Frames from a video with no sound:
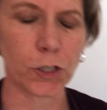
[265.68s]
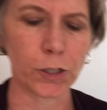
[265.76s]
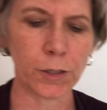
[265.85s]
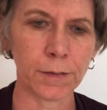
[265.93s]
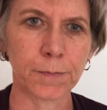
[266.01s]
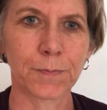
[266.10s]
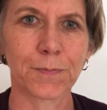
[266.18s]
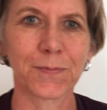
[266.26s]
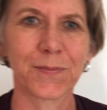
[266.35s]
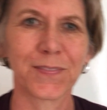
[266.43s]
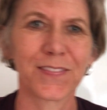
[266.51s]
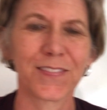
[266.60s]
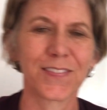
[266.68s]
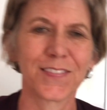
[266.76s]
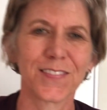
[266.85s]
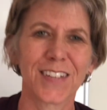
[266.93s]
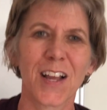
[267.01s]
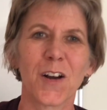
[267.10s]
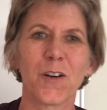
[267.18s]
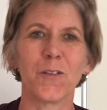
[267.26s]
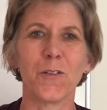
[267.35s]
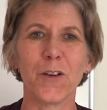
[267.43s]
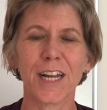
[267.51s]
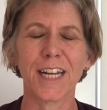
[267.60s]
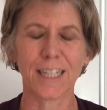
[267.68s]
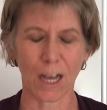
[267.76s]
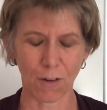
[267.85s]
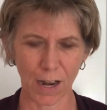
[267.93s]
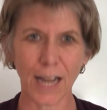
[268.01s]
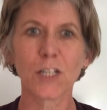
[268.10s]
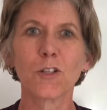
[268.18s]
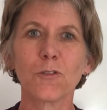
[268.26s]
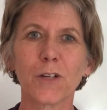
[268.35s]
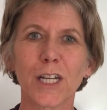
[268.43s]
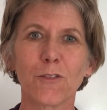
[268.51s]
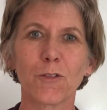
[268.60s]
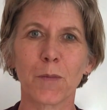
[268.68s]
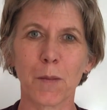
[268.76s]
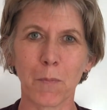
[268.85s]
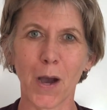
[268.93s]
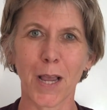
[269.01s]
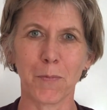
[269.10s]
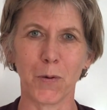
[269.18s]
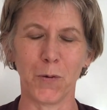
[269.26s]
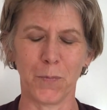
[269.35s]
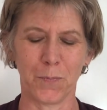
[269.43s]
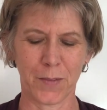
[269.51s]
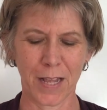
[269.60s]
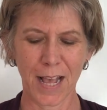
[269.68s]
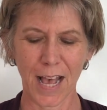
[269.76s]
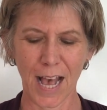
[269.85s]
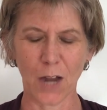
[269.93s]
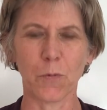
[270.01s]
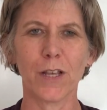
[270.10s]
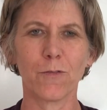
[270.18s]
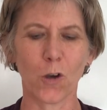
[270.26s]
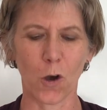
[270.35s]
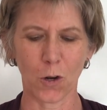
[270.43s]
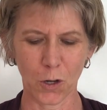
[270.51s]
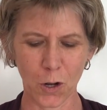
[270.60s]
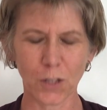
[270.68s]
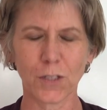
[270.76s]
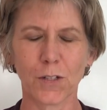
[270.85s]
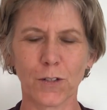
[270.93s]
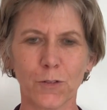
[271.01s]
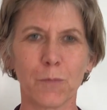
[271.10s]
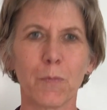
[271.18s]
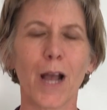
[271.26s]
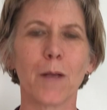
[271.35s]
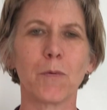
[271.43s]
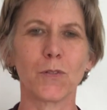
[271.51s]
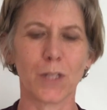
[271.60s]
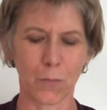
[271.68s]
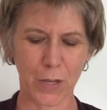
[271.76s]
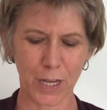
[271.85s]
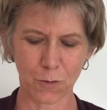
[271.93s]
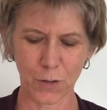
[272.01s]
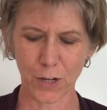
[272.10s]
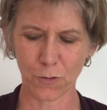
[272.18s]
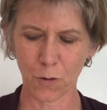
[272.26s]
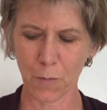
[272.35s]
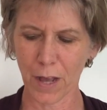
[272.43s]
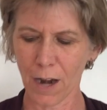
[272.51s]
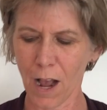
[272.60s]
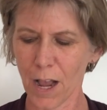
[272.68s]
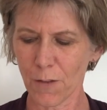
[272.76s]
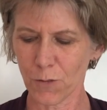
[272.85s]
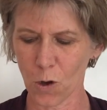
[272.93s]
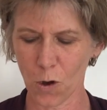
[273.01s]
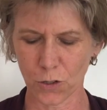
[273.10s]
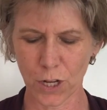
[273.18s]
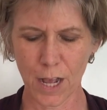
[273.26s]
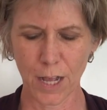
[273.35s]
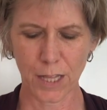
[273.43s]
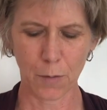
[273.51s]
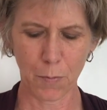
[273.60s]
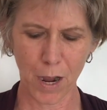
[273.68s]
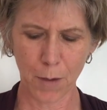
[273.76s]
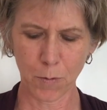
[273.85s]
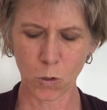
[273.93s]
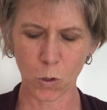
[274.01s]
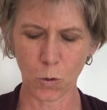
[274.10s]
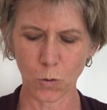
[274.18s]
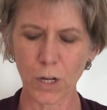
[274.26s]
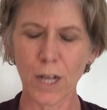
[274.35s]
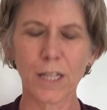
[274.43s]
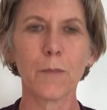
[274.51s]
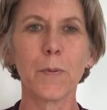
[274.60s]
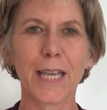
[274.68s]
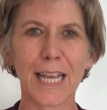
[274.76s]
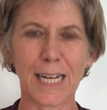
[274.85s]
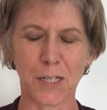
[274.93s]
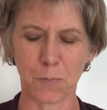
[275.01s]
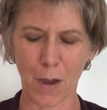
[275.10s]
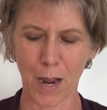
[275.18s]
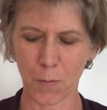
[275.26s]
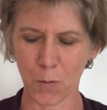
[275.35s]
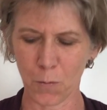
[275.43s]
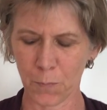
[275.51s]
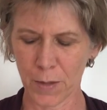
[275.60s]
to read from the Bible. And we have got lots of different Bibles that we can read from. And I've got the Bible called the Beginner's Bible.